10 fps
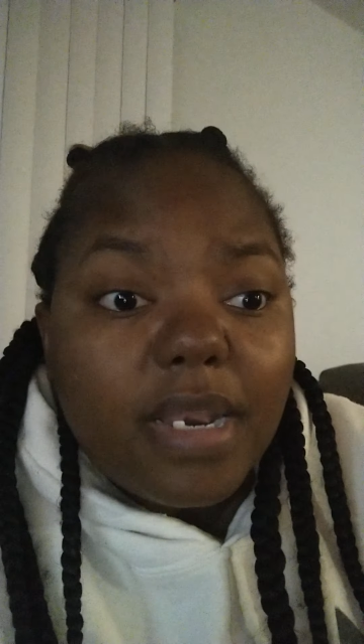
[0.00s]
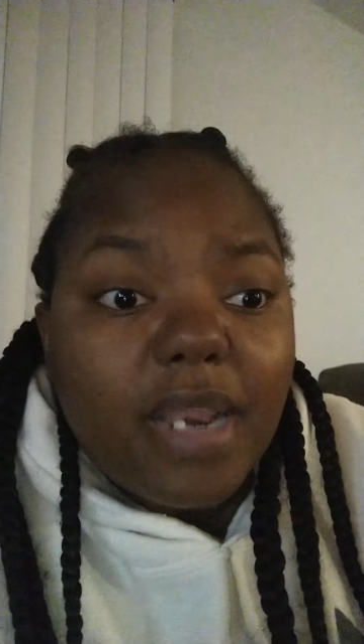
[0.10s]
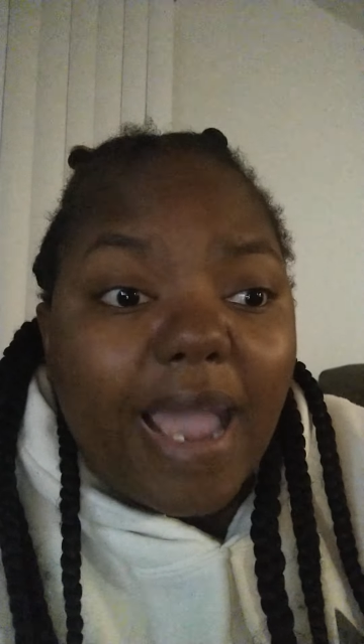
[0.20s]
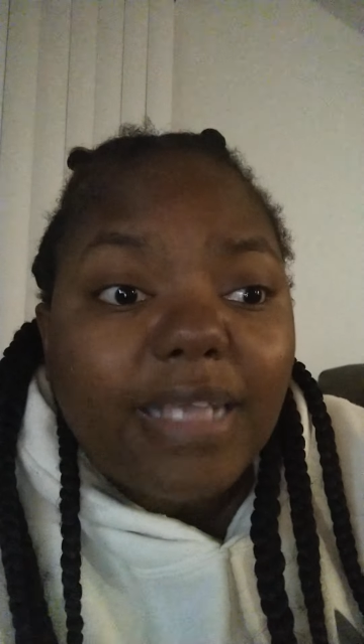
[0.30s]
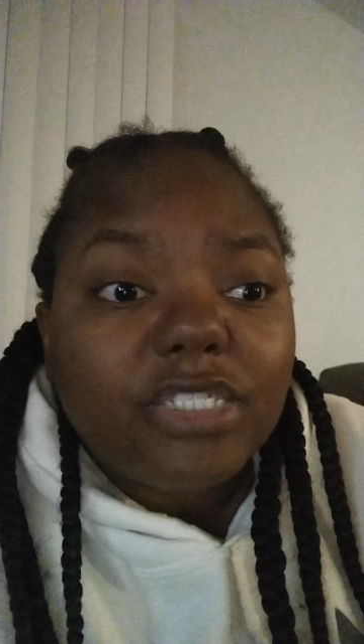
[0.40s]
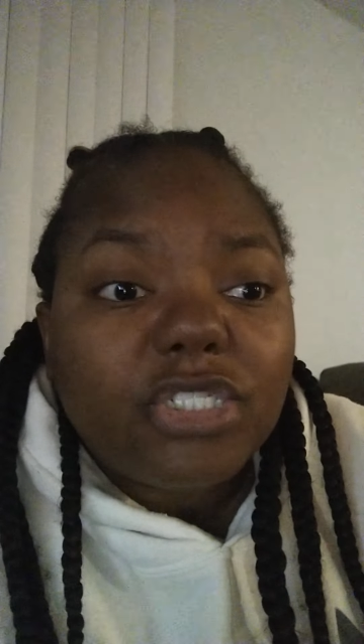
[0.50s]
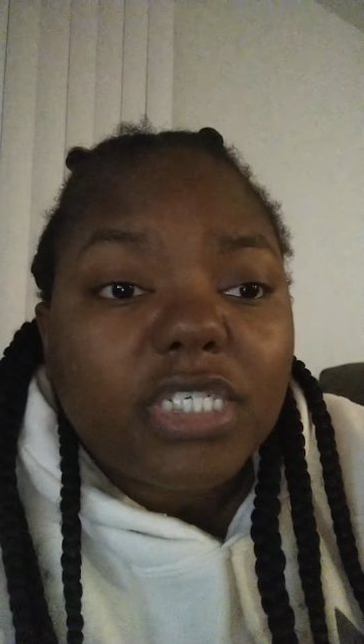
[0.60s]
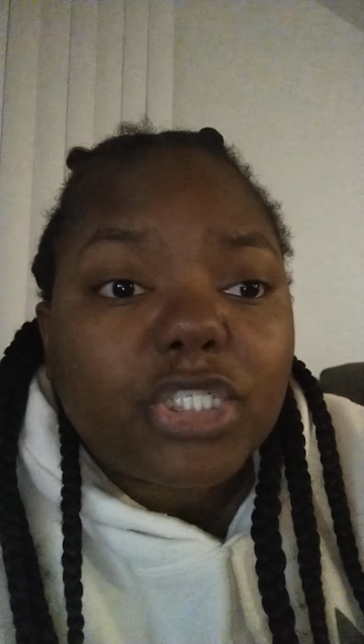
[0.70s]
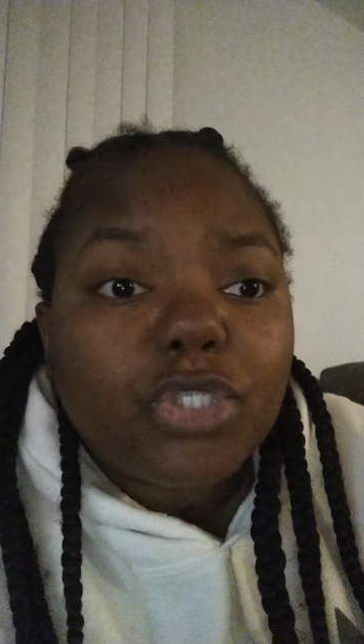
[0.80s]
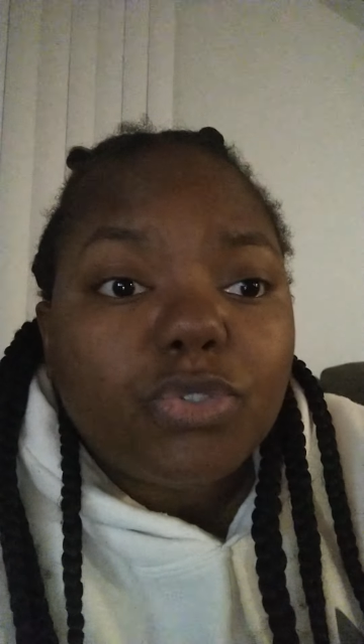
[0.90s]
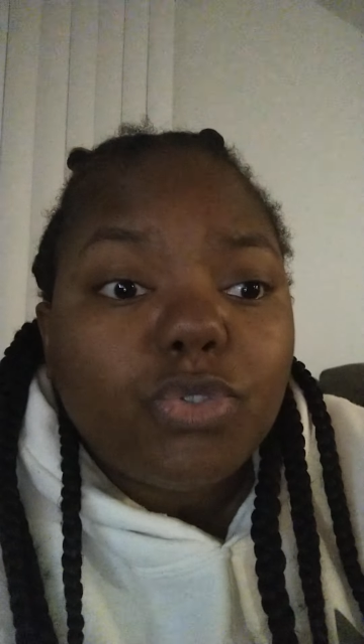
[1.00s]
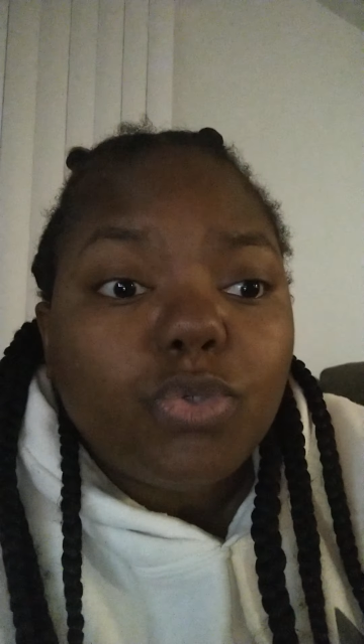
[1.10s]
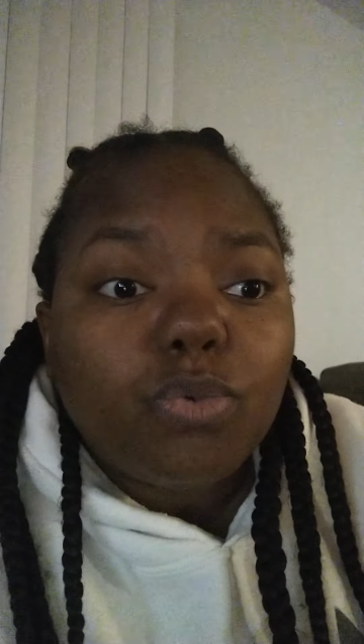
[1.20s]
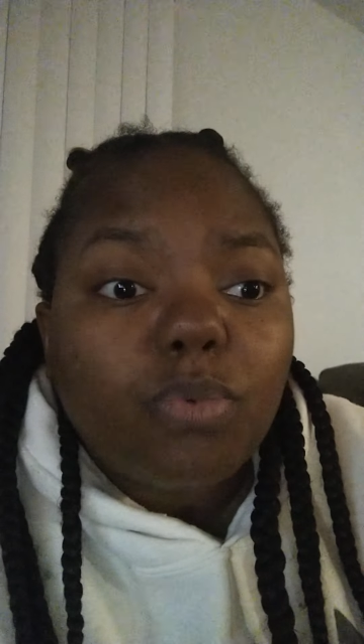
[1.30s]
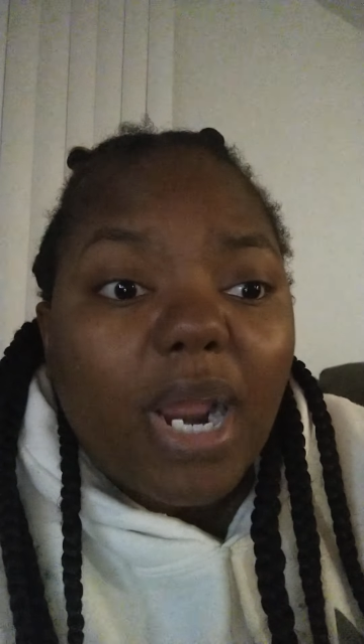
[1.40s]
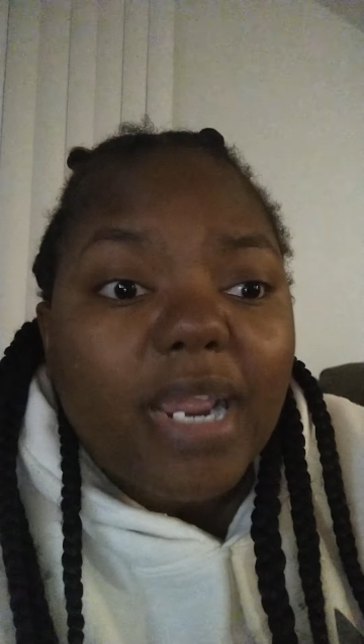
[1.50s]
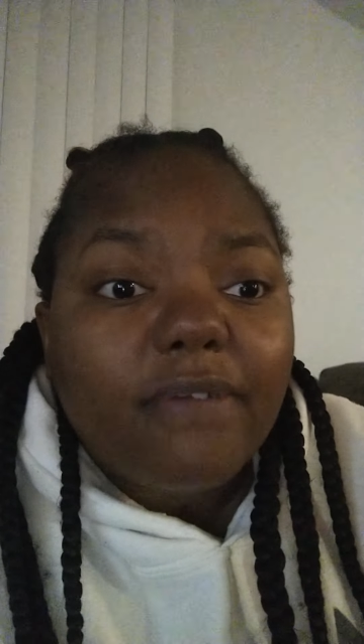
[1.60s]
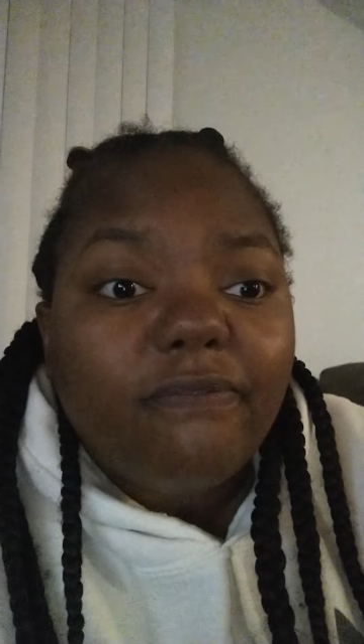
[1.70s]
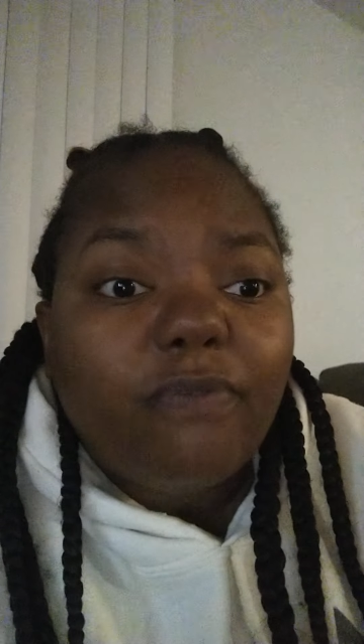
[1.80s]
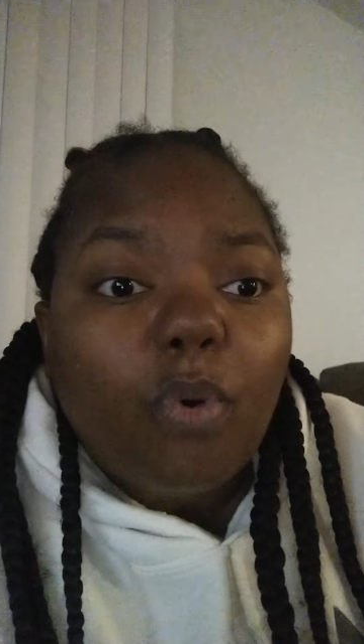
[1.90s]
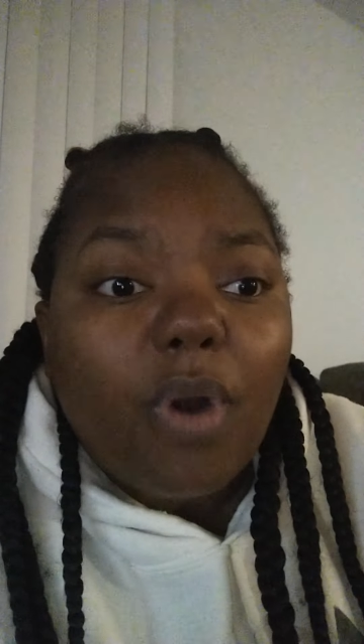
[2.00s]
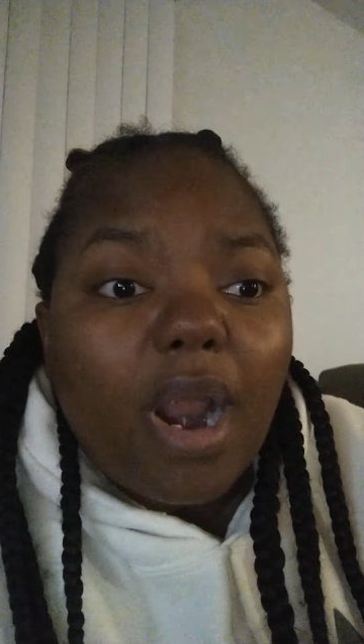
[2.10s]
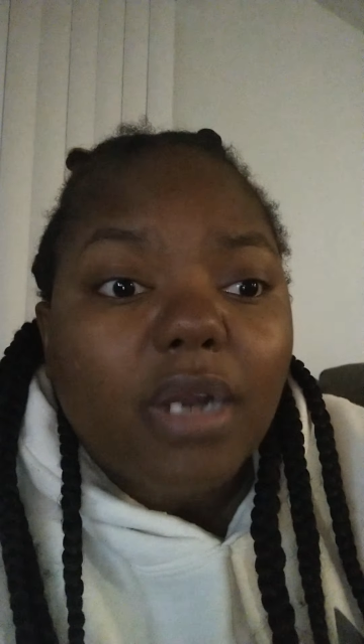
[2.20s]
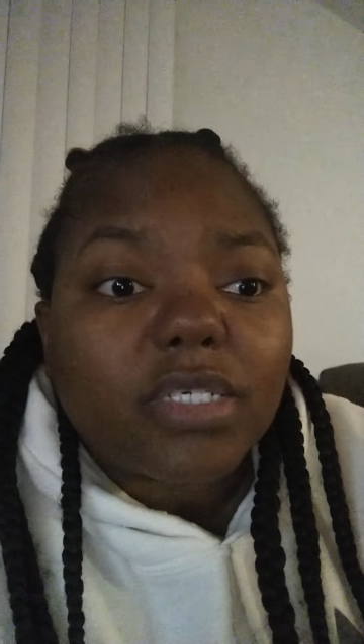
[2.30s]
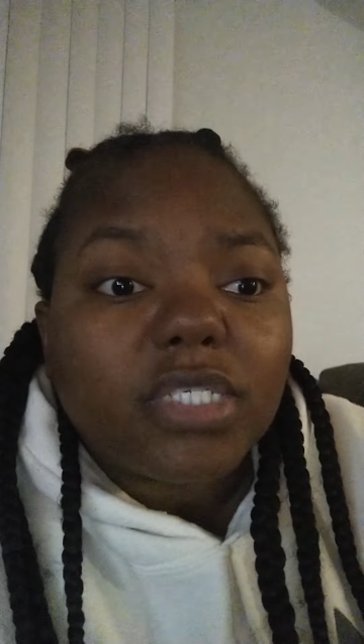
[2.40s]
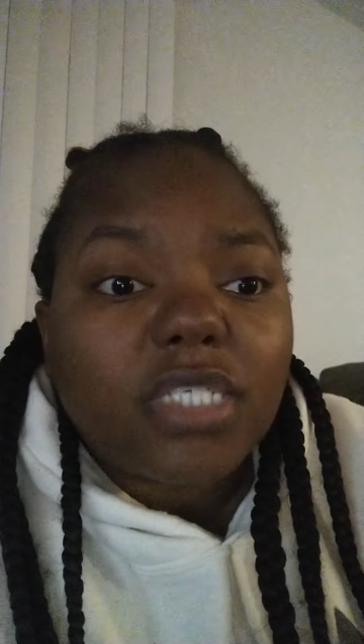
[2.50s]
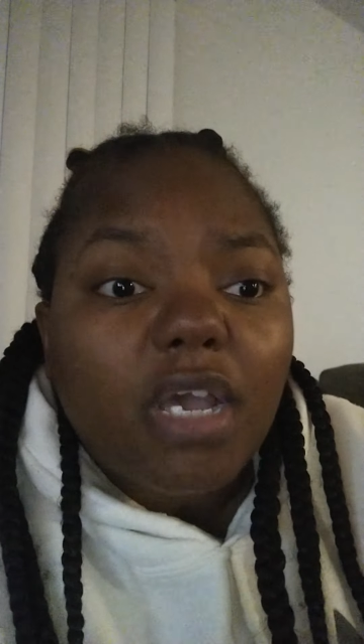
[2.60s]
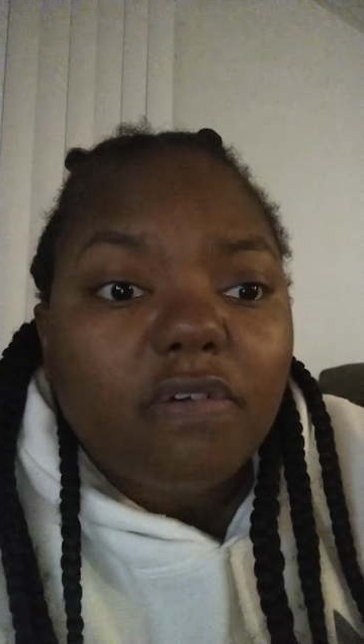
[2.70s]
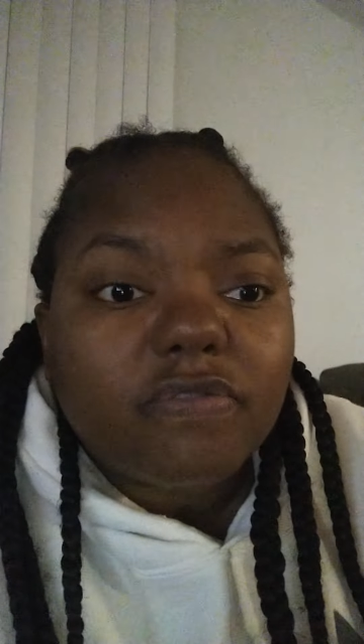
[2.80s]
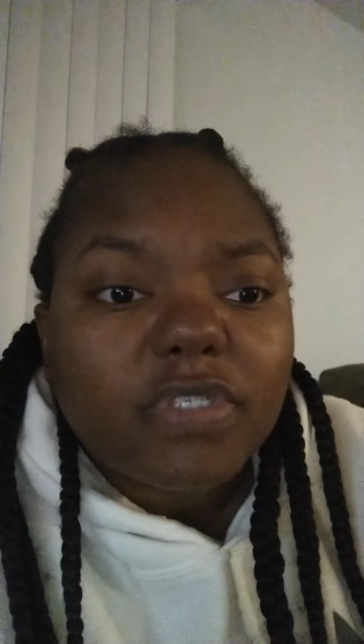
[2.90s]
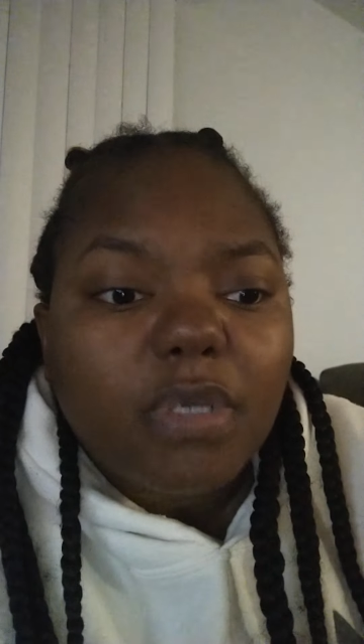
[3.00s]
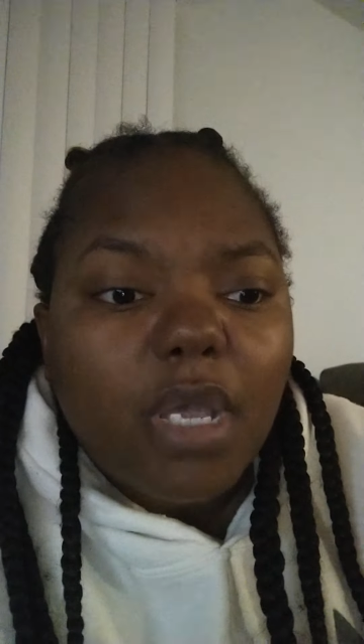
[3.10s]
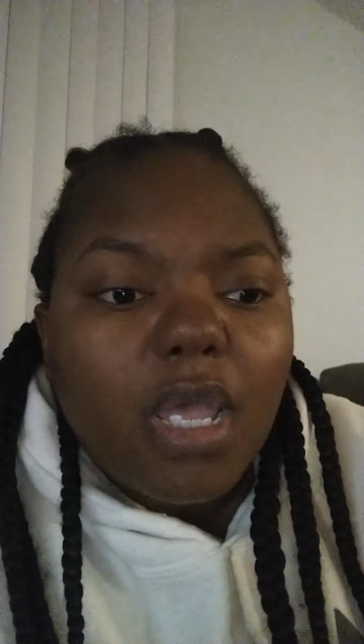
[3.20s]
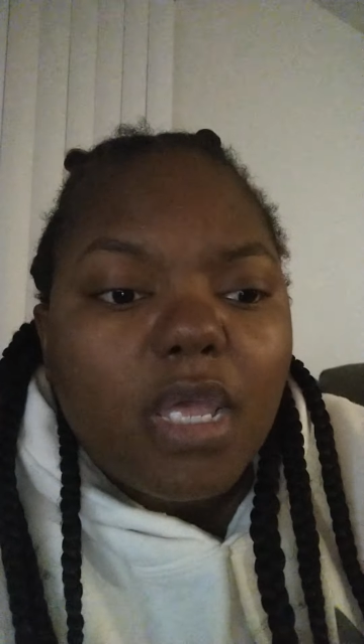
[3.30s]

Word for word: Not just to do right for ourselves,